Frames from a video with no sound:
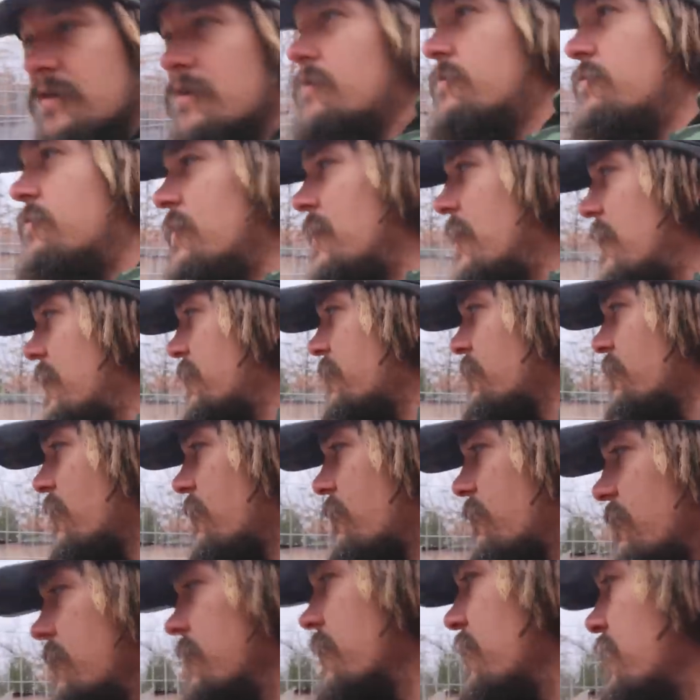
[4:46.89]
they're flying
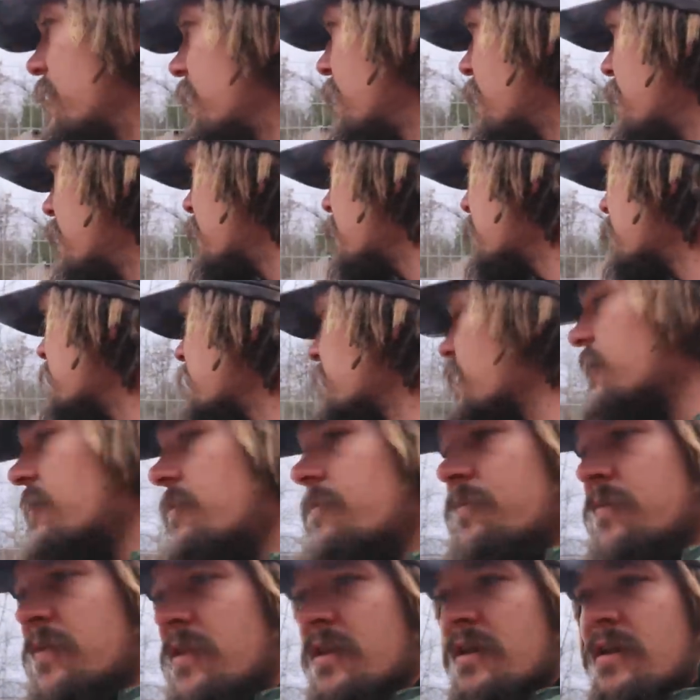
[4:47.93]
around again.
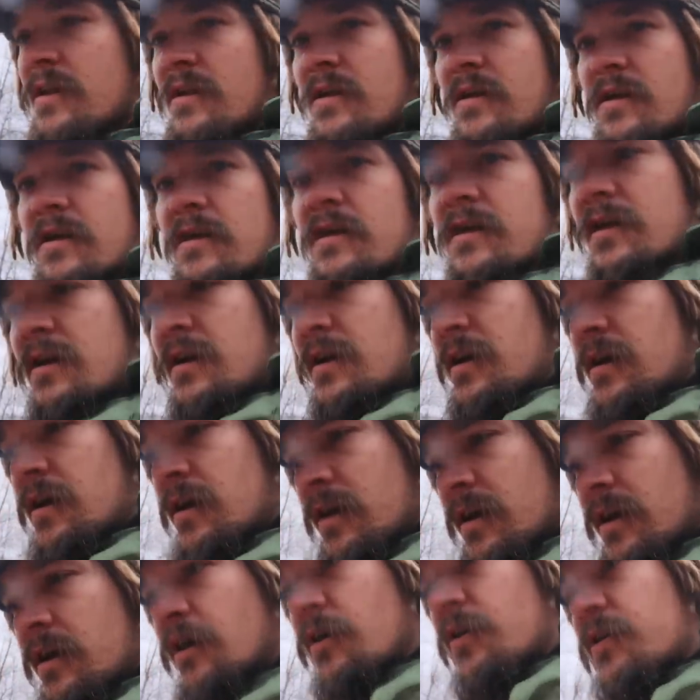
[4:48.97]
So
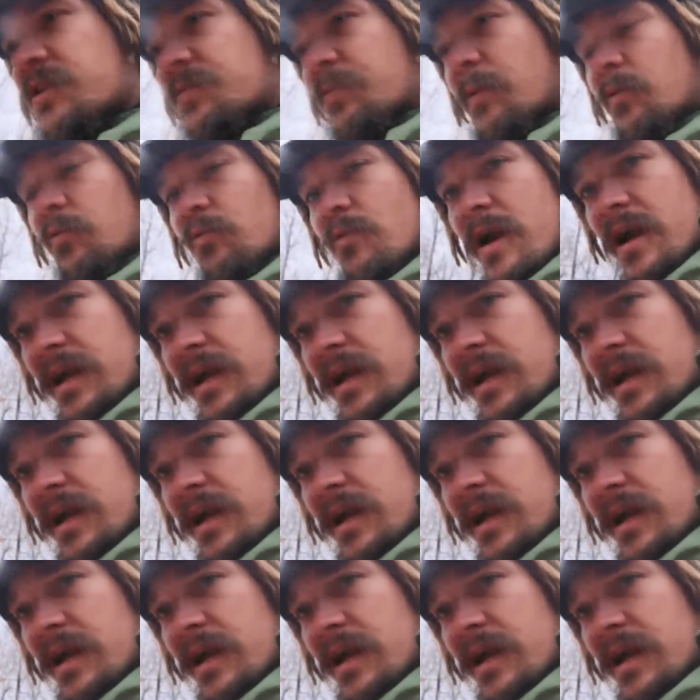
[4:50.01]
it's been